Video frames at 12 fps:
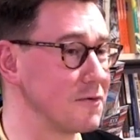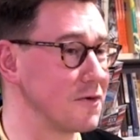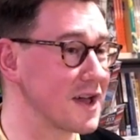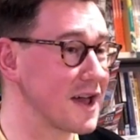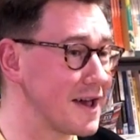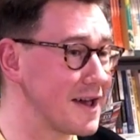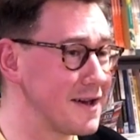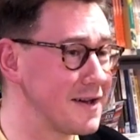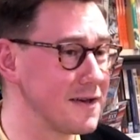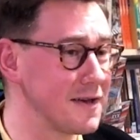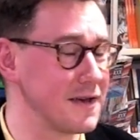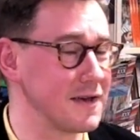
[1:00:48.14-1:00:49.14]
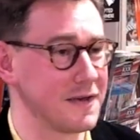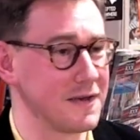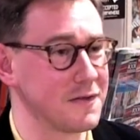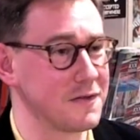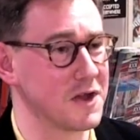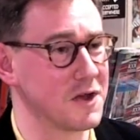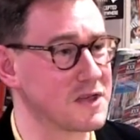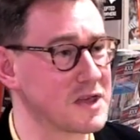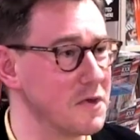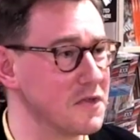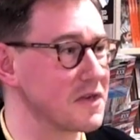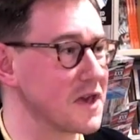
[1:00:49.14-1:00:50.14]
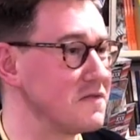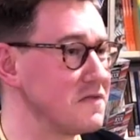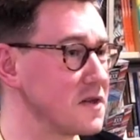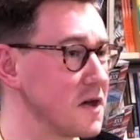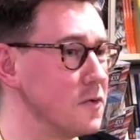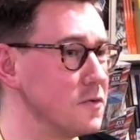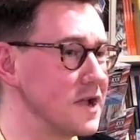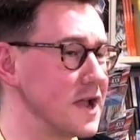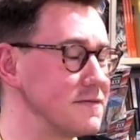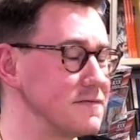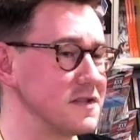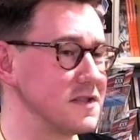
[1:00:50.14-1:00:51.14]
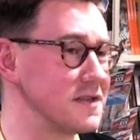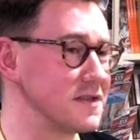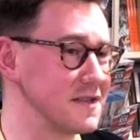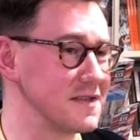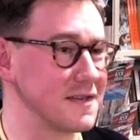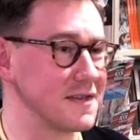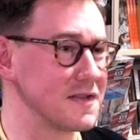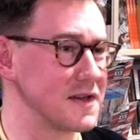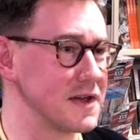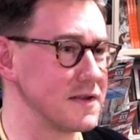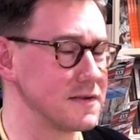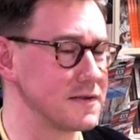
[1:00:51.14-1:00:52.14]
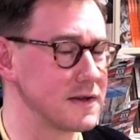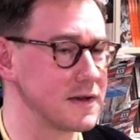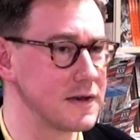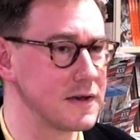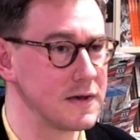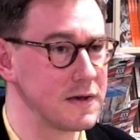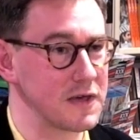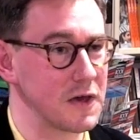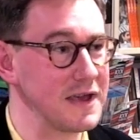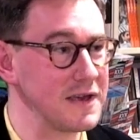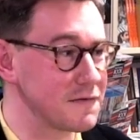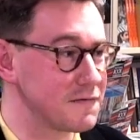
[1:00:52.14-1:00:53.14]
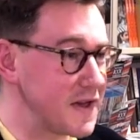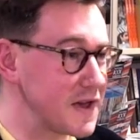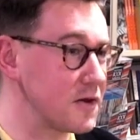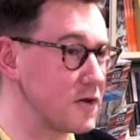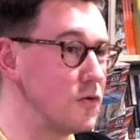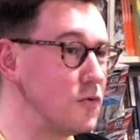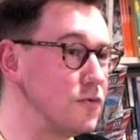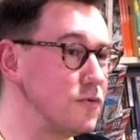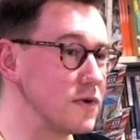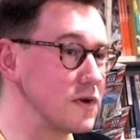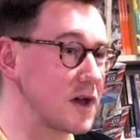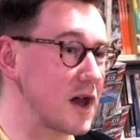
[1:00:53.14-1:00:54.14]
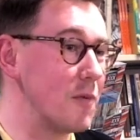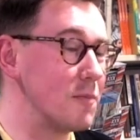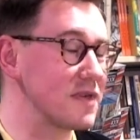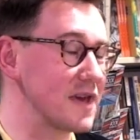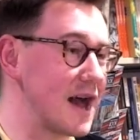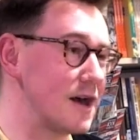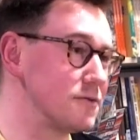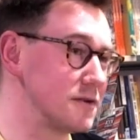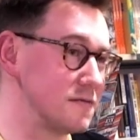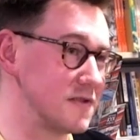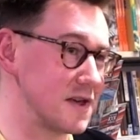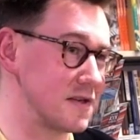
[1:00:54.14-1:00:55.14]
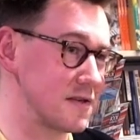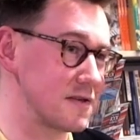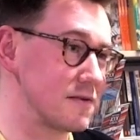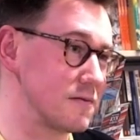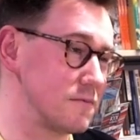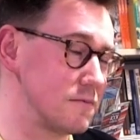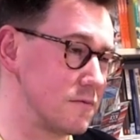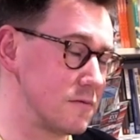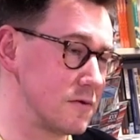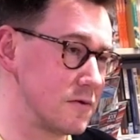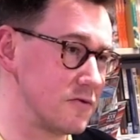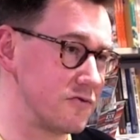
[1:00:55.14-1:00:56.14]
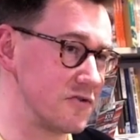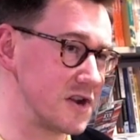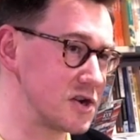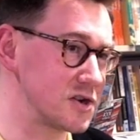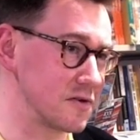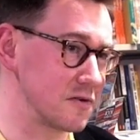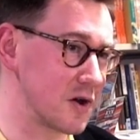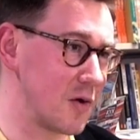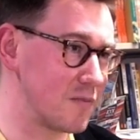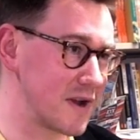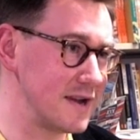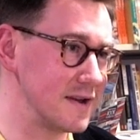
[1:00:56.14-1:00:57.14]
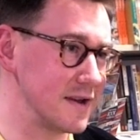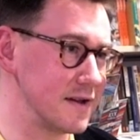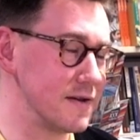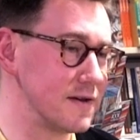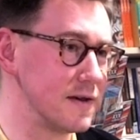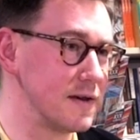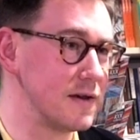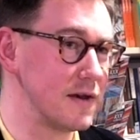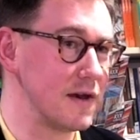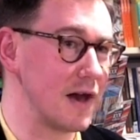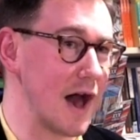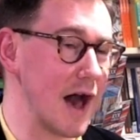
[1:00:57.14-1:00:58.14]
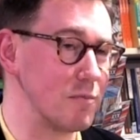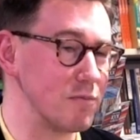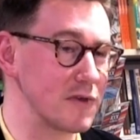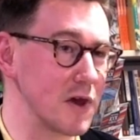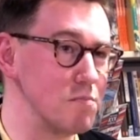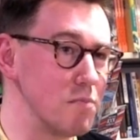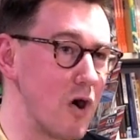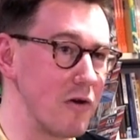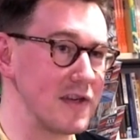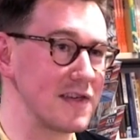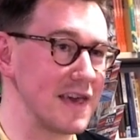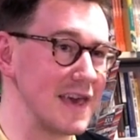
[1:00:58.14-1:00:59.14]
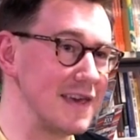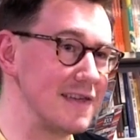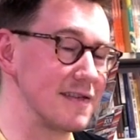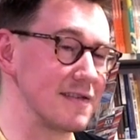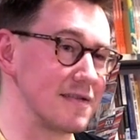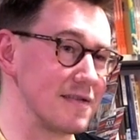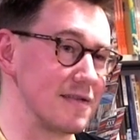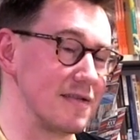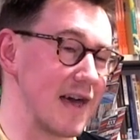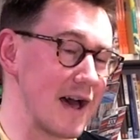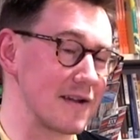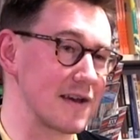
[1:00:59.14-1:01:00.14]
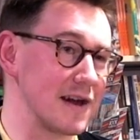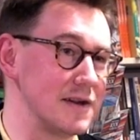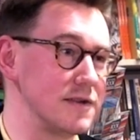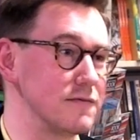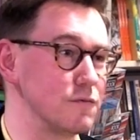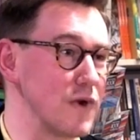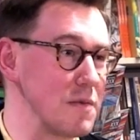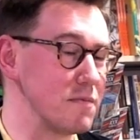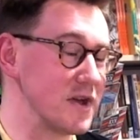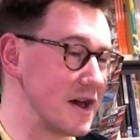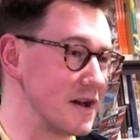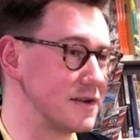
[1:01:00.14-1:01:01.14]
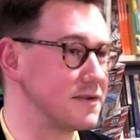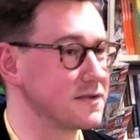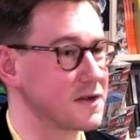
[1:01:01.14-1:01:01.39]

care? You know, Symonds gave his whole life to this, he says at the end. So he's a figure who comes out of this tradition completely. And so Morris is that kind of Whitmanite,